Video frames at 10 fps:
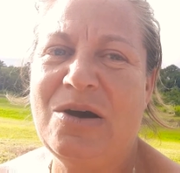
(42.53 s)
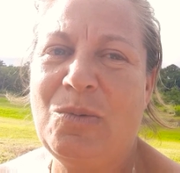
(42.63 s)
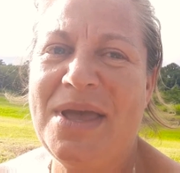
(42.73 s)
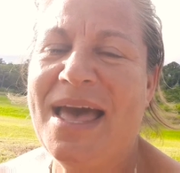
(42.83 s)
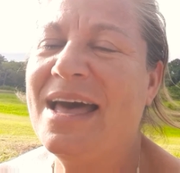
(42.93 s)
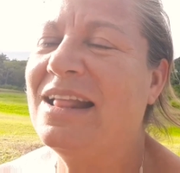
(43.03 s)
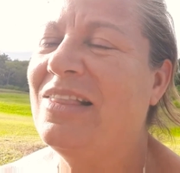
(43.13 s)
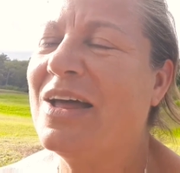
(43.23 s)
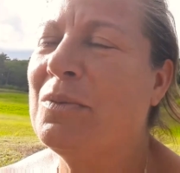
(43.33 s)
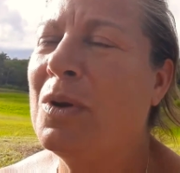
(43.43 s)
We had a
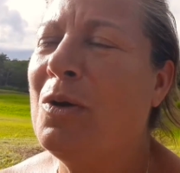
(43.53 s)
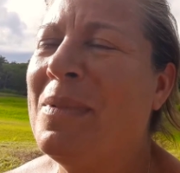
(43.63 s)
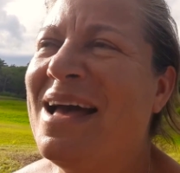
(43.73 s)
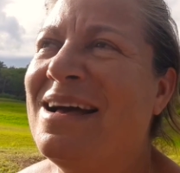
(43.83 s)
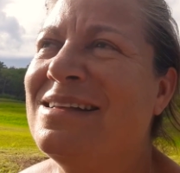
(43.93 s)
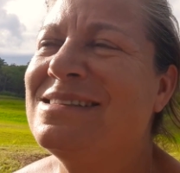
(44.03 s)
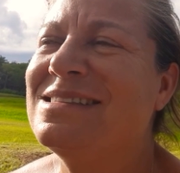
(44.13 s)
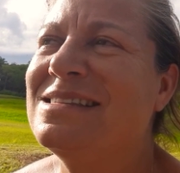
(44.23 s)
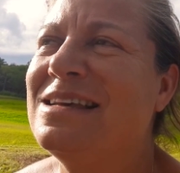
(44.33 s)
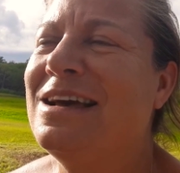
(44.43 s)
lot of
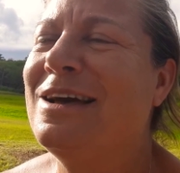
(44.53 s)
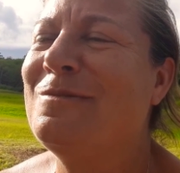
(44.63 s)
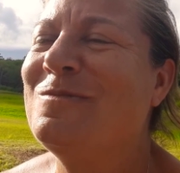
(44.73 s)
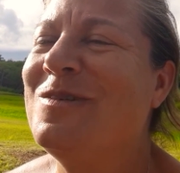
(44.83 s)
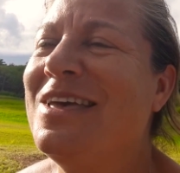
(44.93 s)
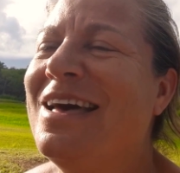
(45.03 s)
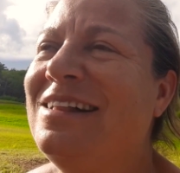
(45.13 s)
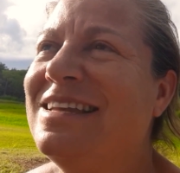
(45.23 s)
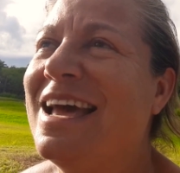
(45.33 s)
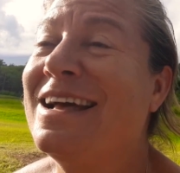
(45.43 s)
romance. Um, we
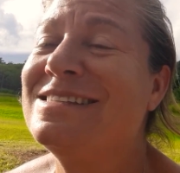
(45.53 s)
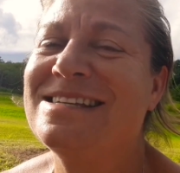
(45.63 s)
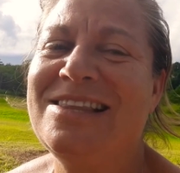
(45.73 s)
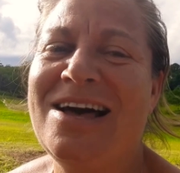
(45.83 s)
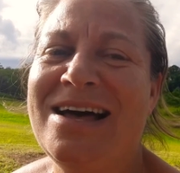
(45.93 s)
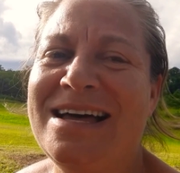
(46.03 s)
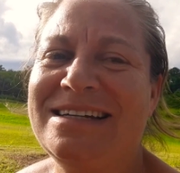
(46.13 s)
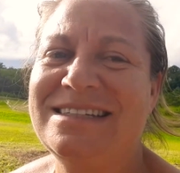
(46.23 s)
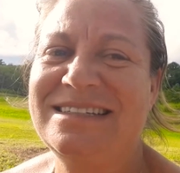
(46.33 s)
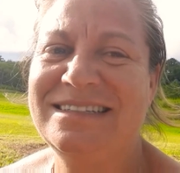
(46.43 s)
held hands a lot.